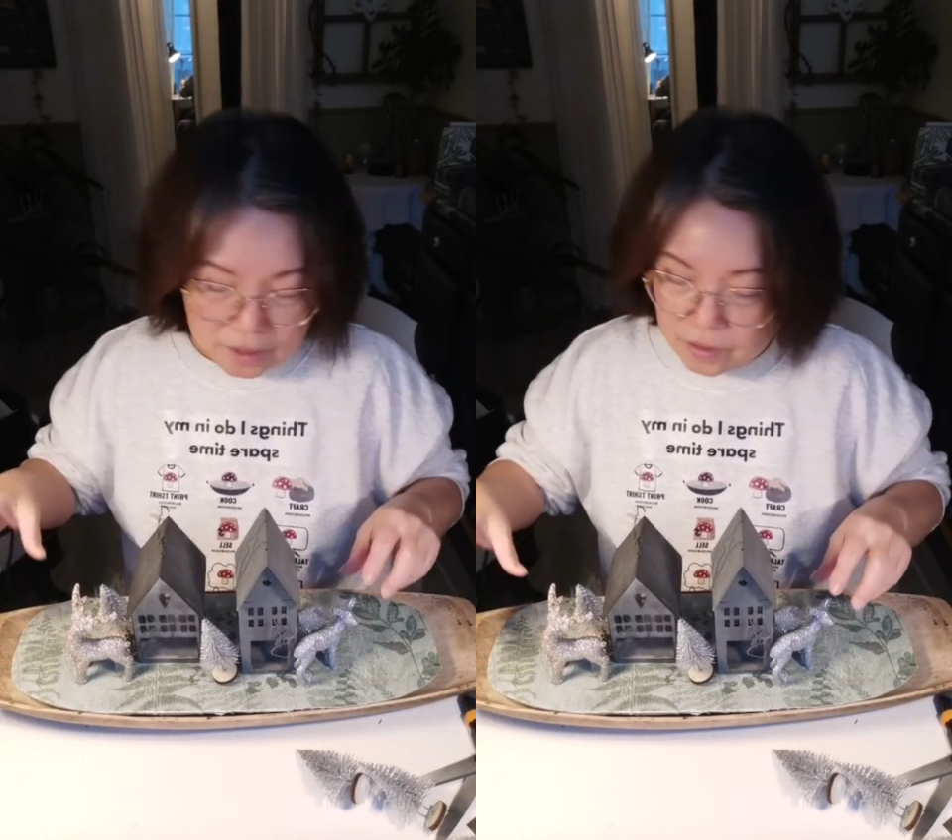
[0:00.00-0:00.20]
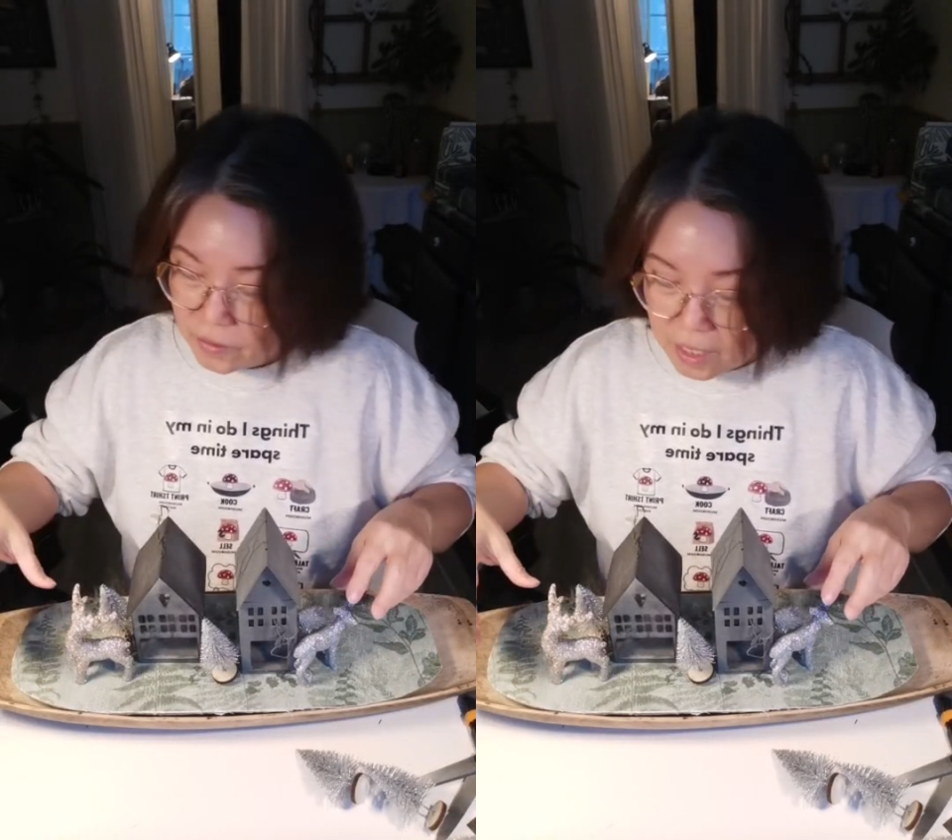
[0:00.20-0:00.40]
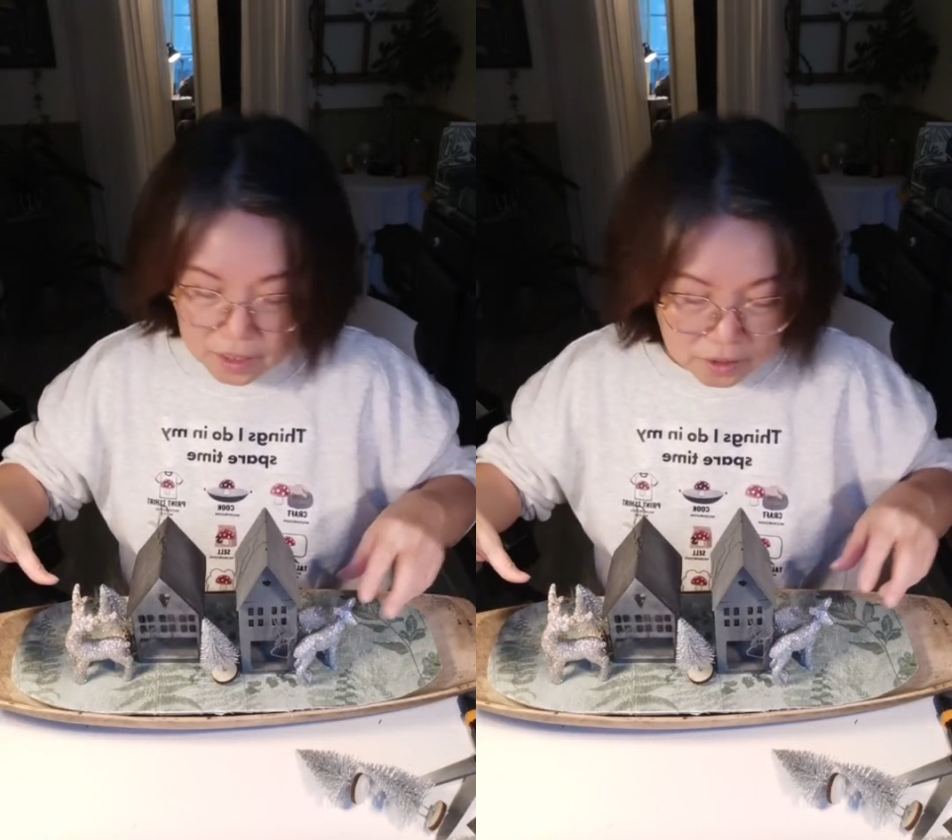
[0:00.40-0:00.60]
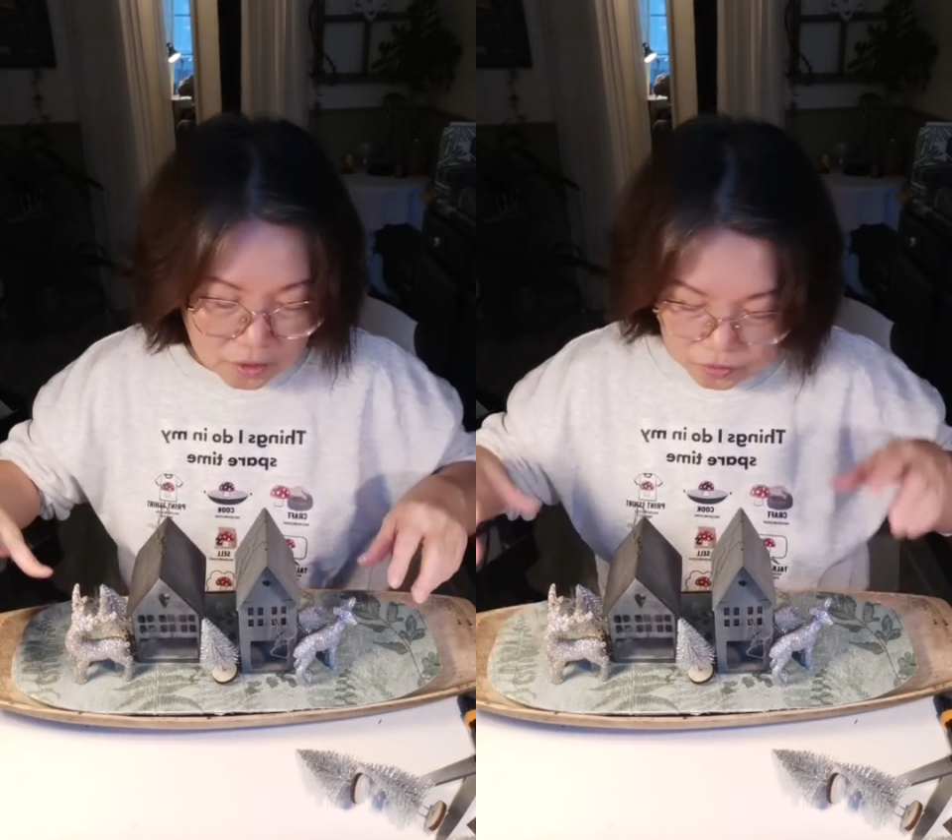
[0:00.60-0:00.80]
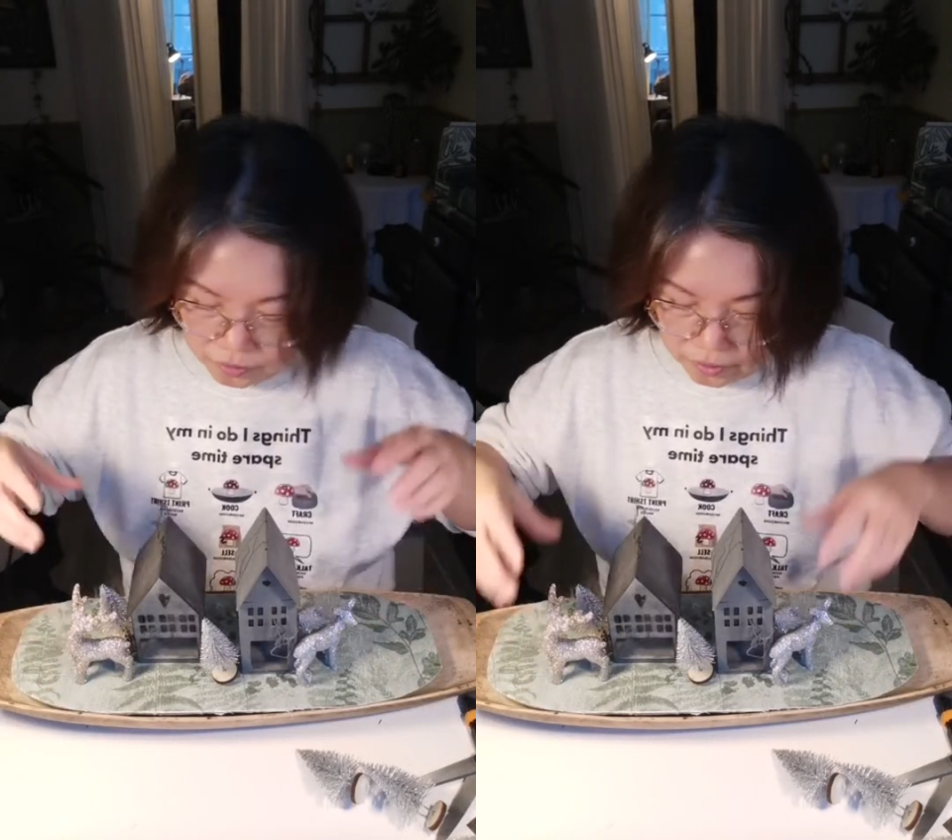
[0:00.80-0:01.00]
Okay,
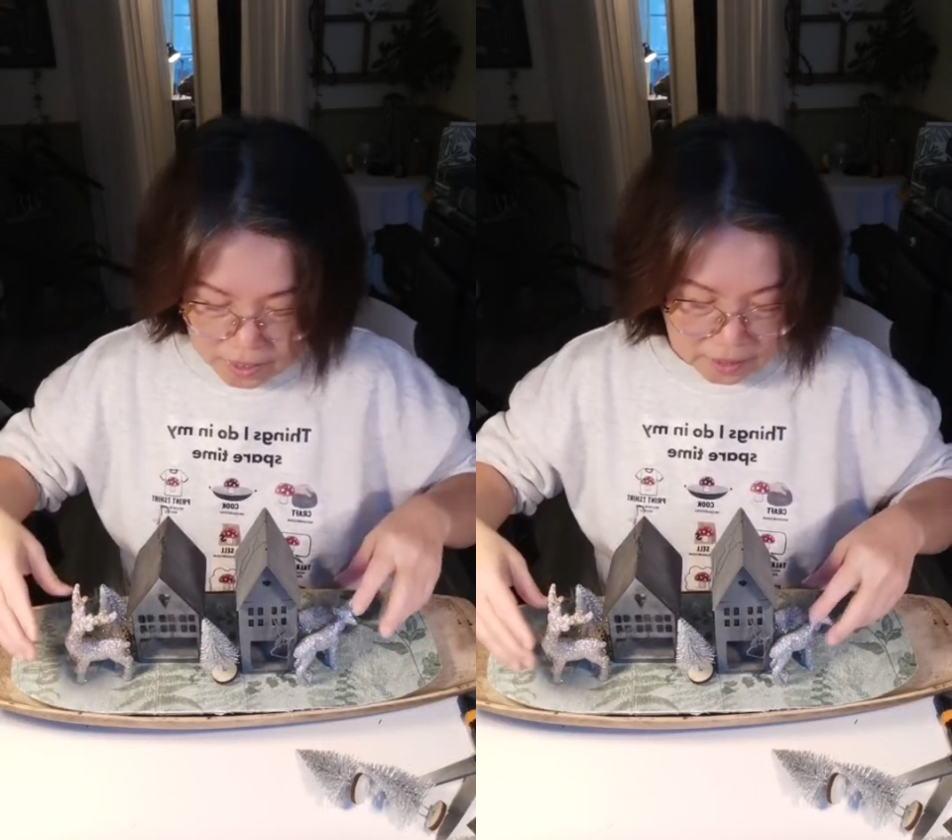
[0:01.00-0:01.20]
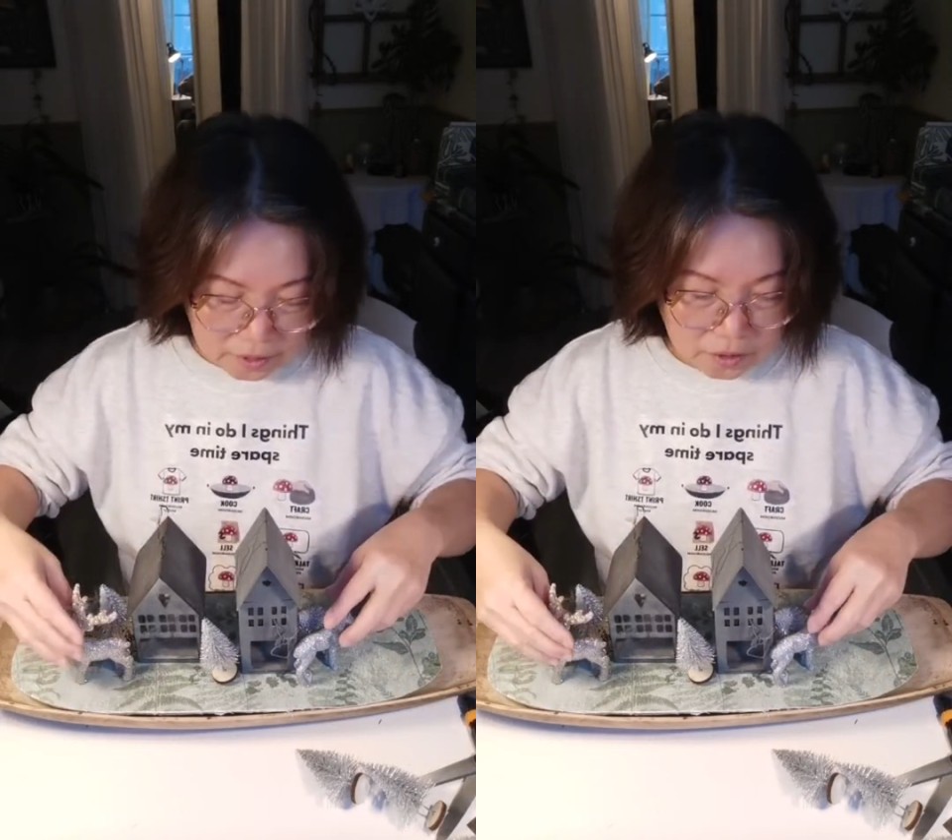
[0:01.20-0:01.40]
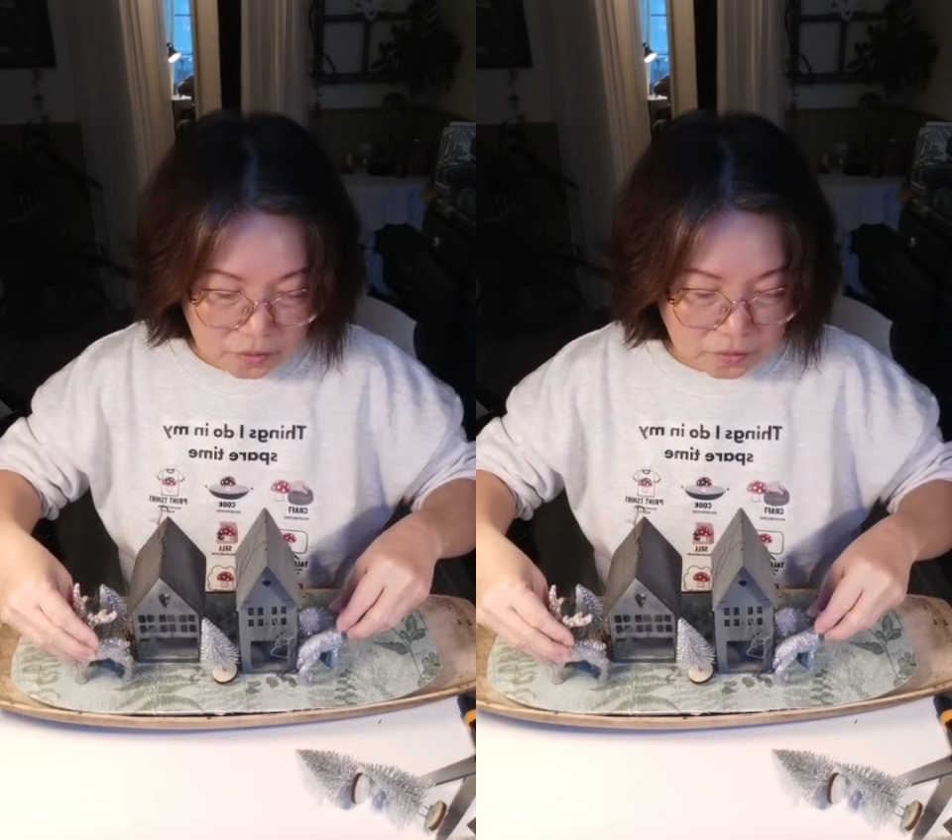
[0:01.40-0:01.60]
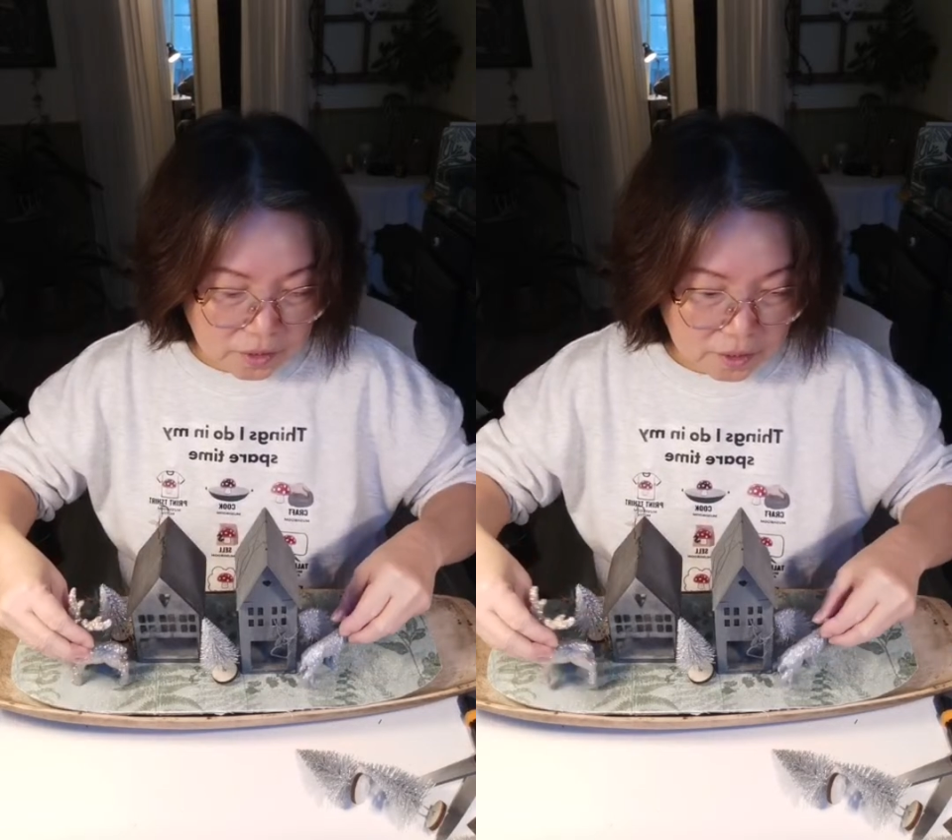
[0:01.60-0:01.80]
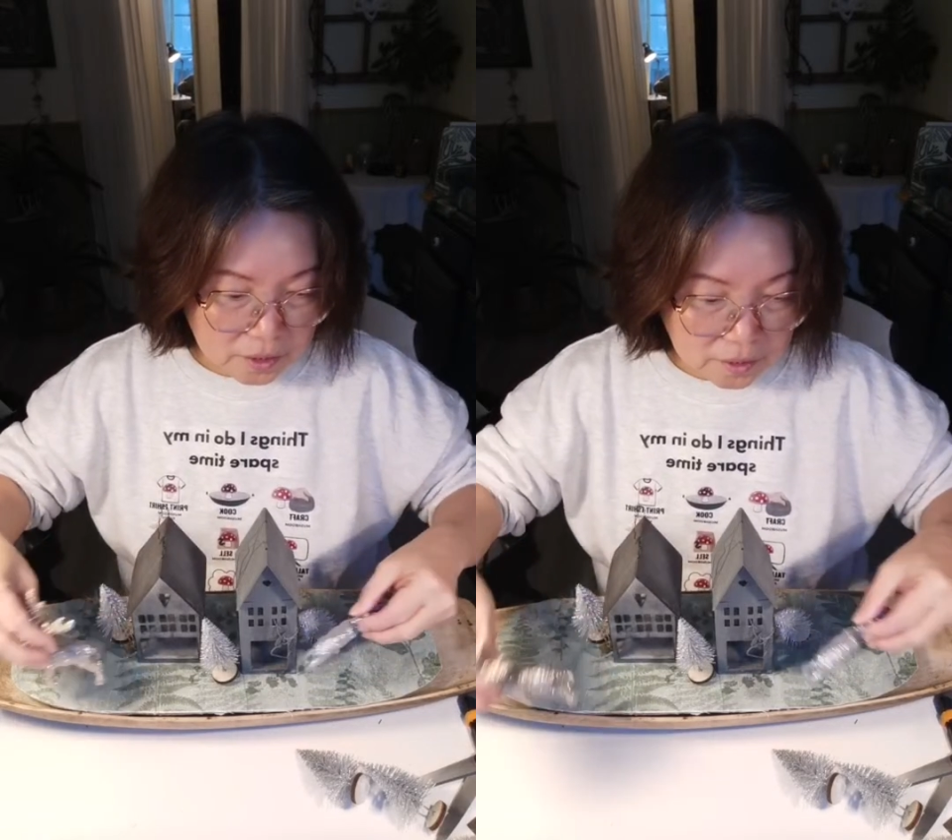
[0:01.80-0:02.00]
so let's do
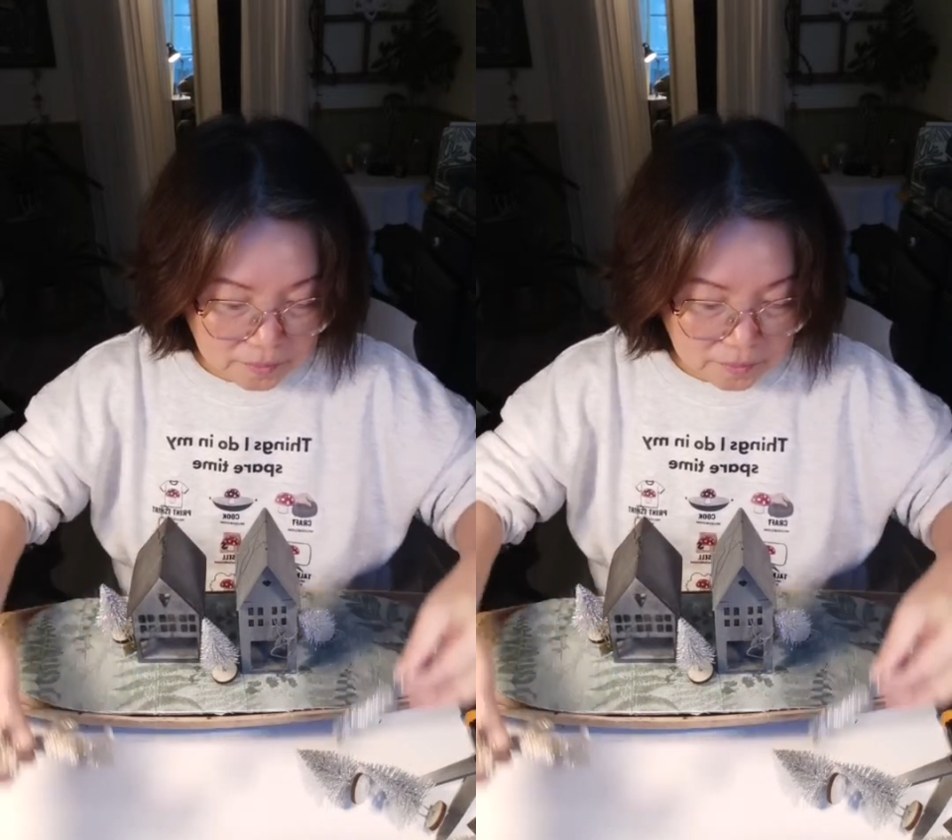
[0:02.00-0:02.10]
this.